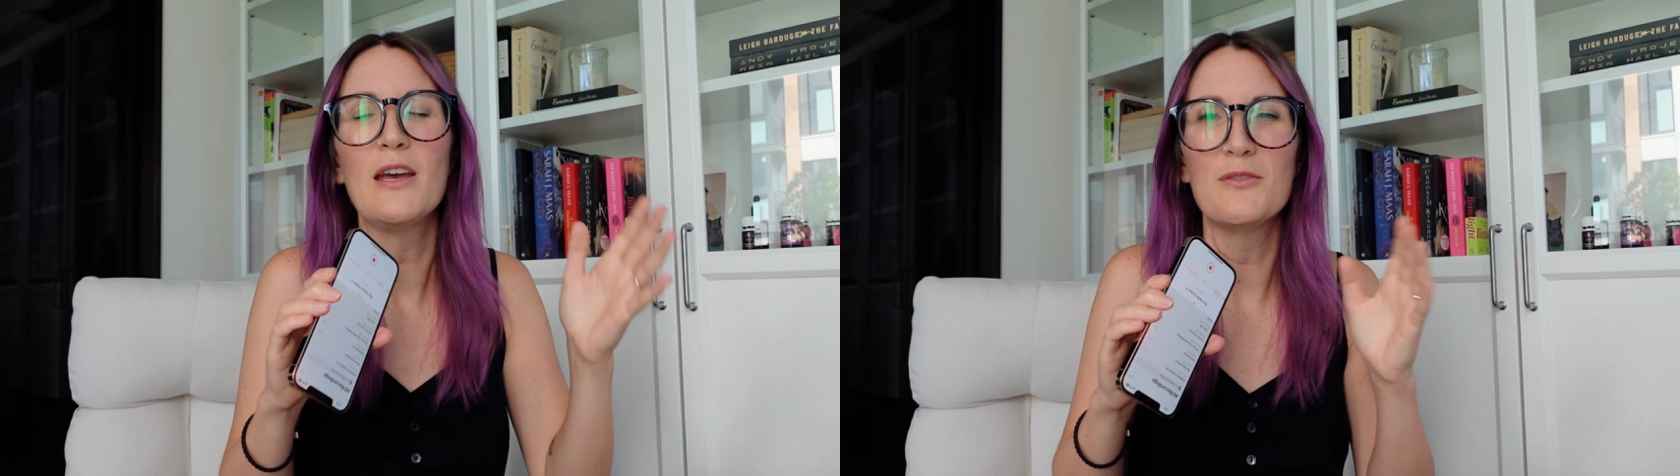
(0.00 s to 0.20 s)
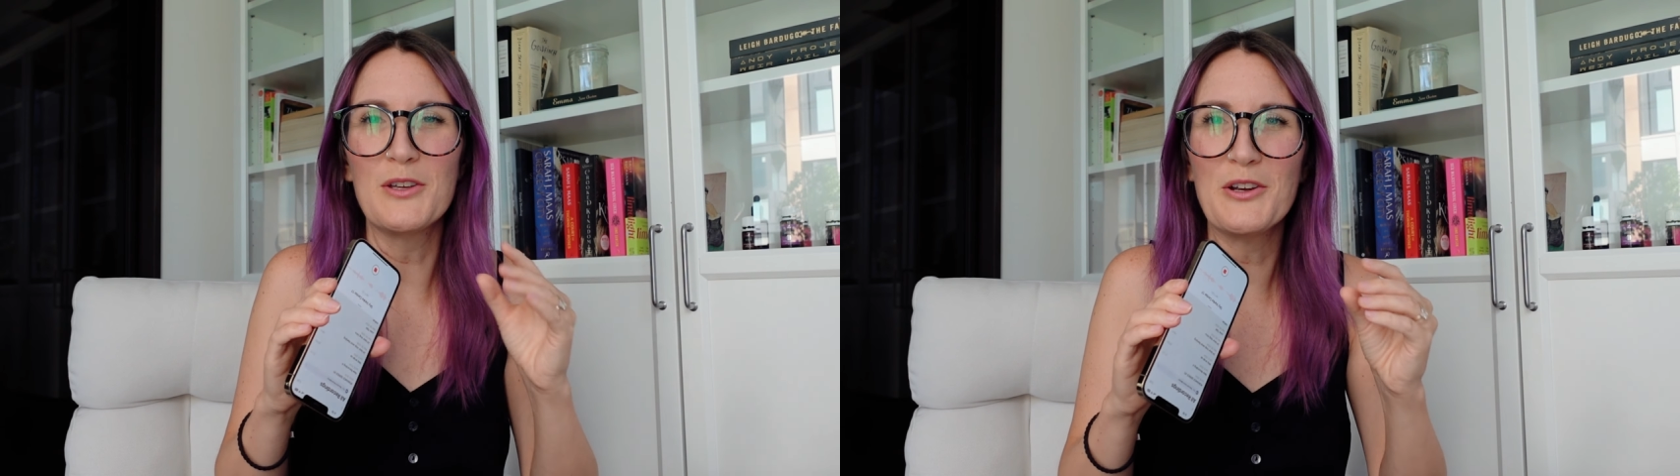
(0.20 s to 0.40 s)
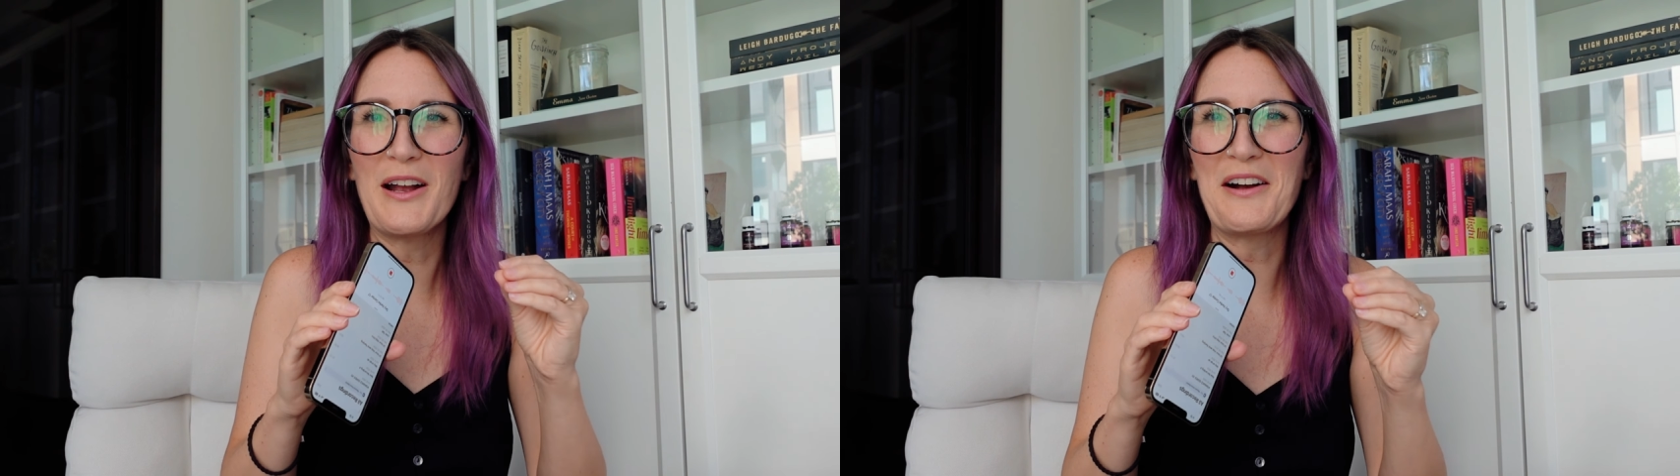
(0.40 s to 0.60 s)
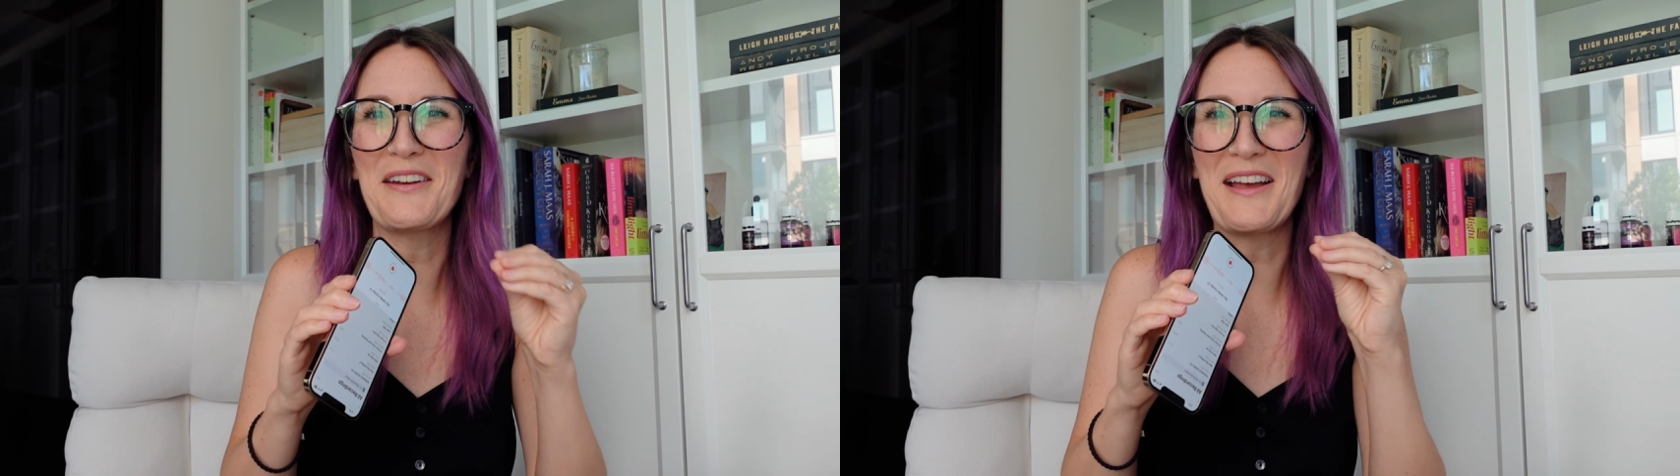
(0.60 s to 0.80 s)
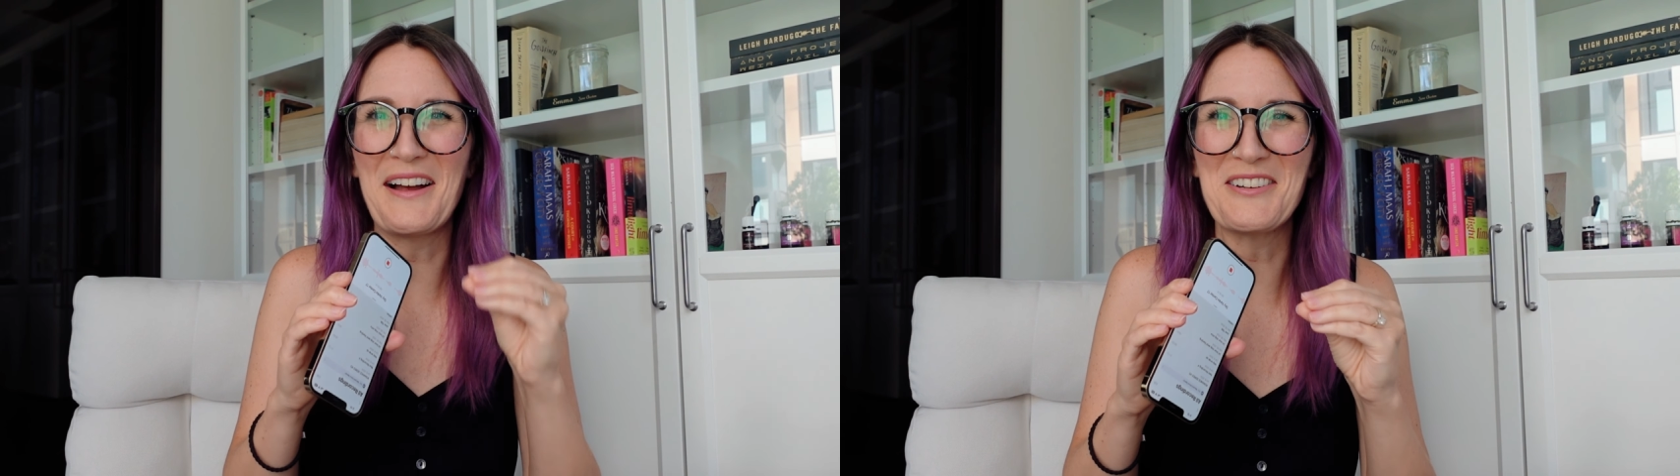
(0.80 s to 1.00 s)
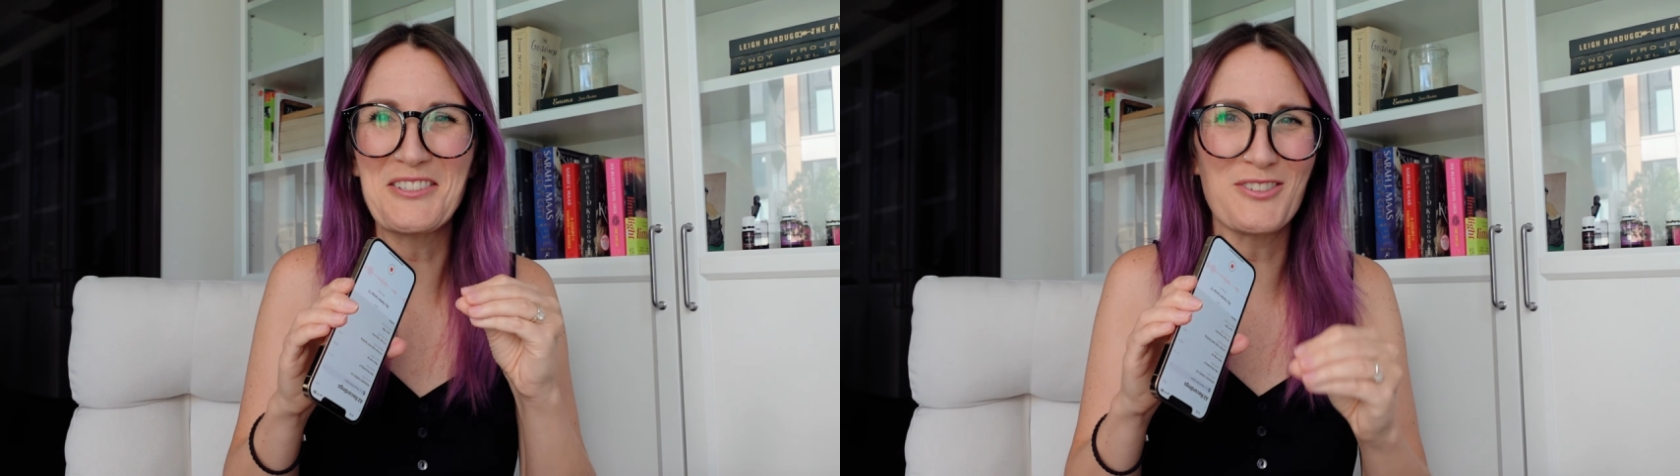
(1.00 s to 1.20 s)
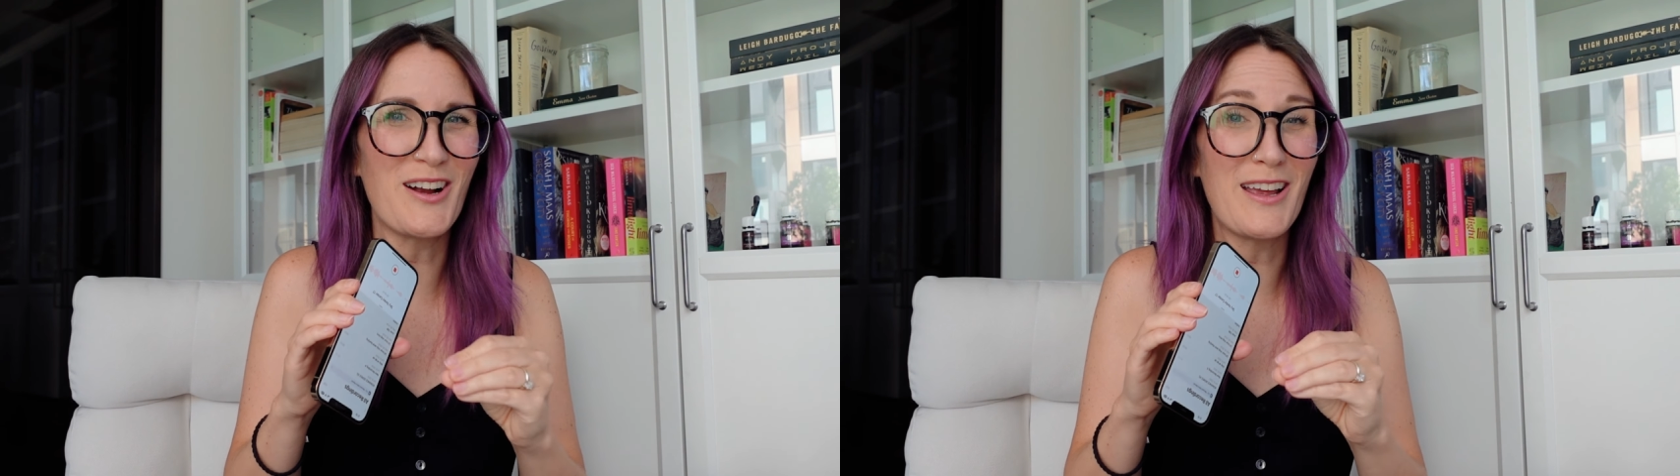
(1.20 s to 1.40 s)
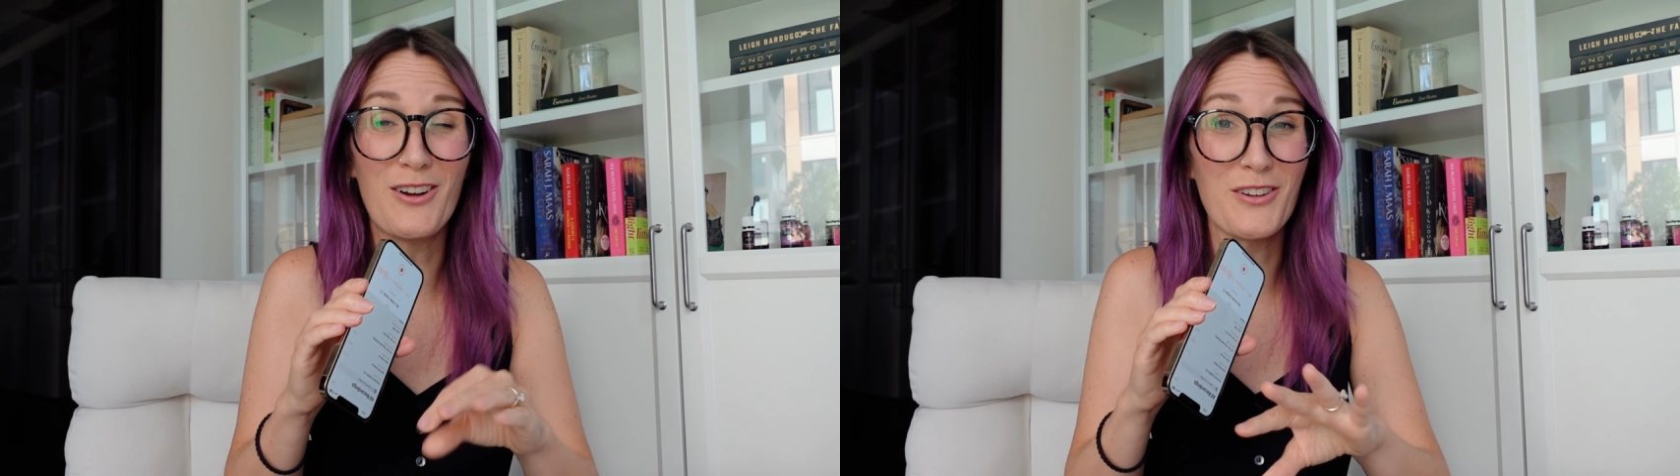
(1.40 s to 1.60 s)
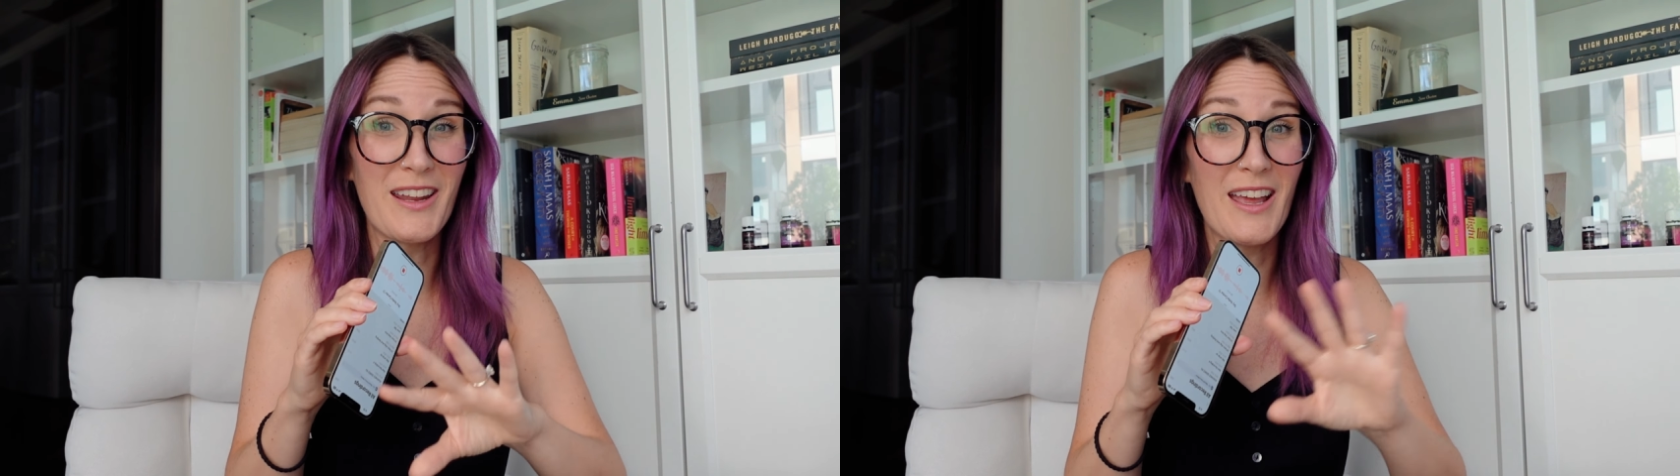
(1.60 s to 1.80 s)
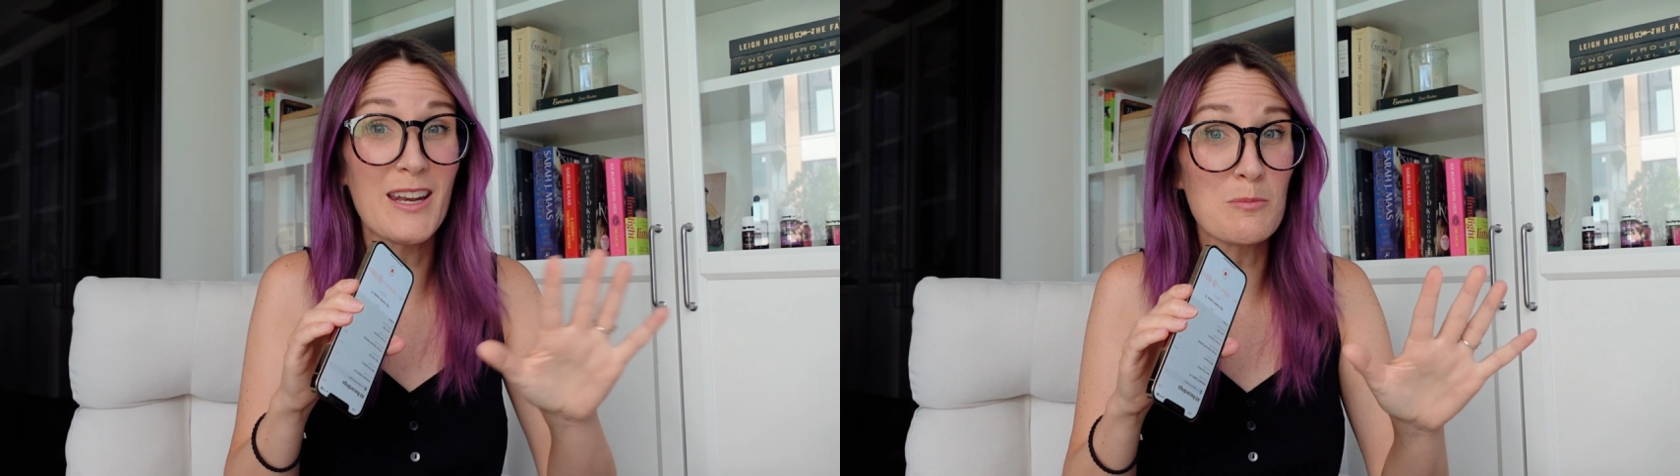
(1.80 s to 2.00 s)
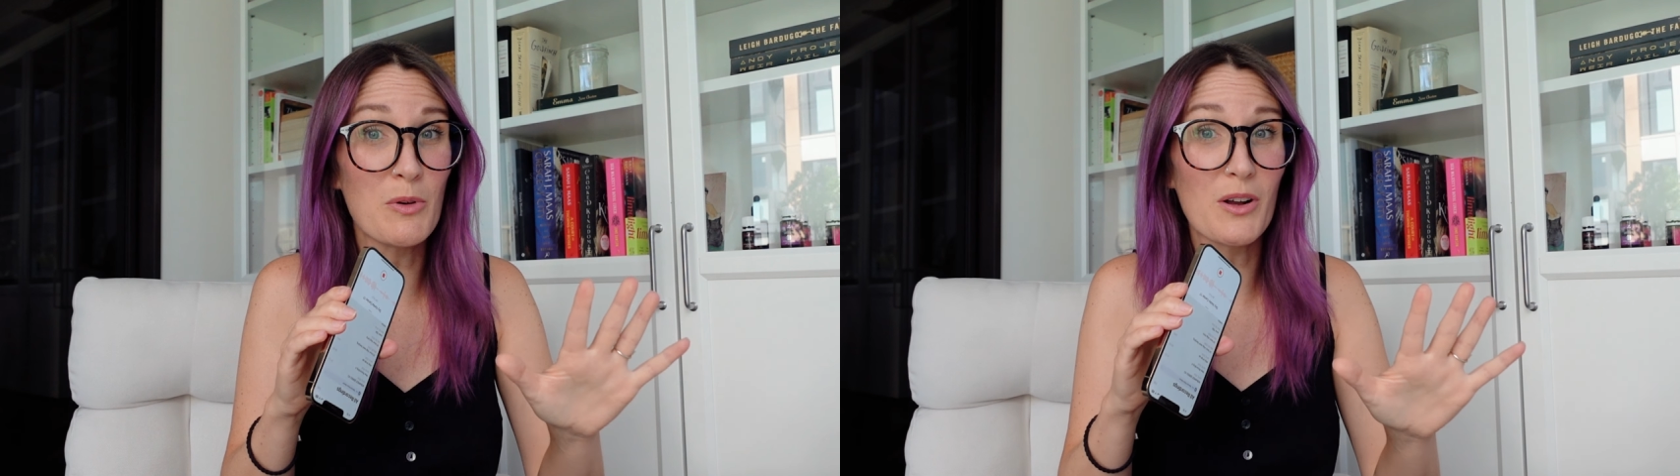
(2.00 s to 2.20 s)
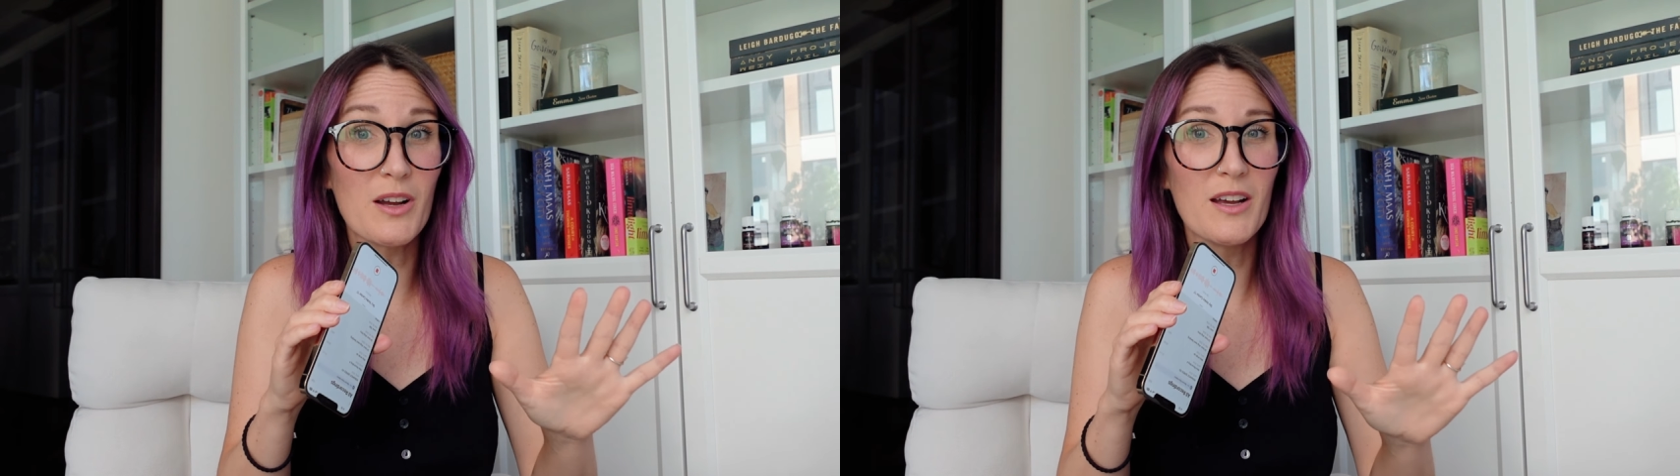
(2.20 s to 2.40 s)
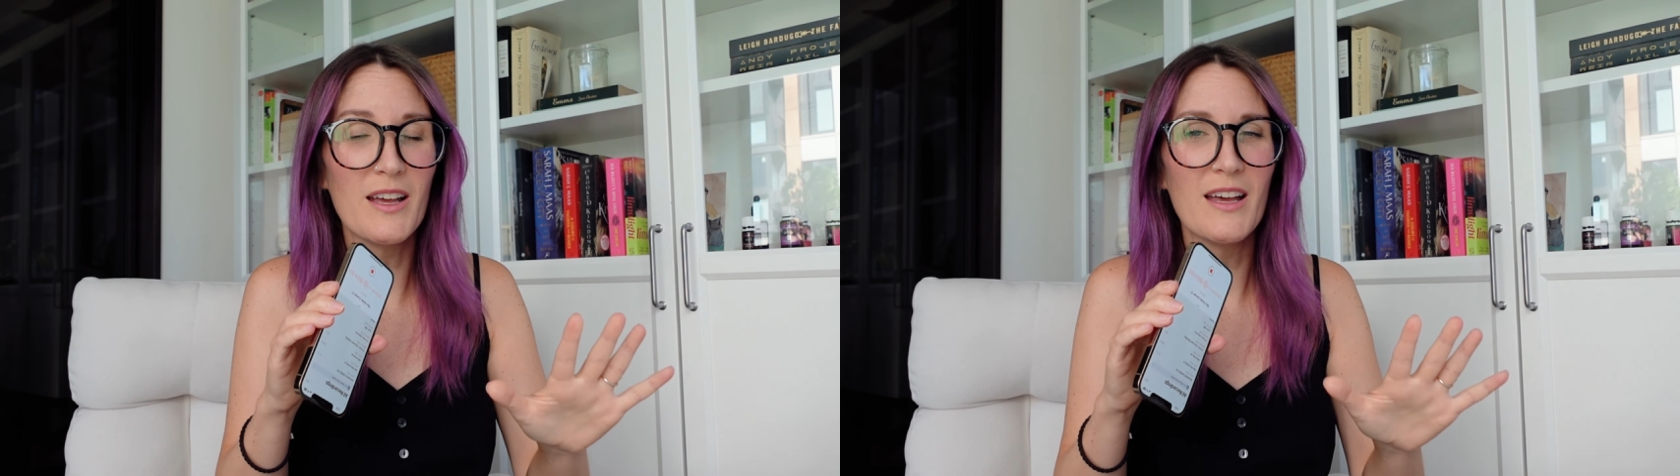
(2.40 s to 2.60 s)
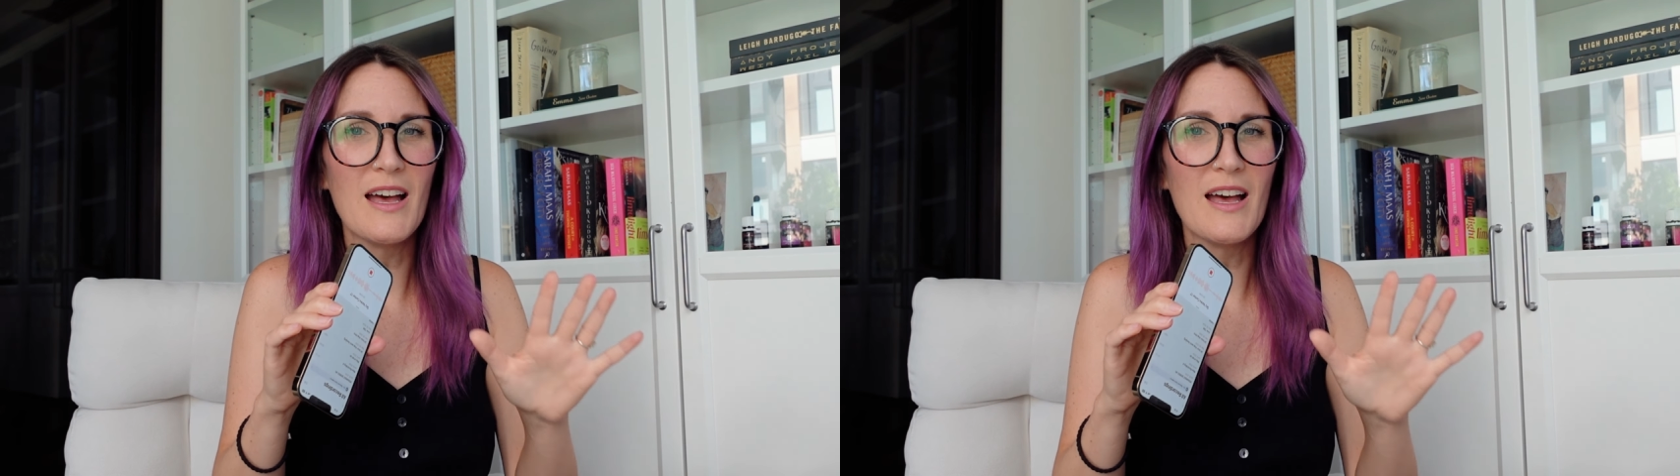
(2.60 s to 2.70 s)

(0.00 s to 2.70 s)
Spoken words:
Figure out how to write on any book.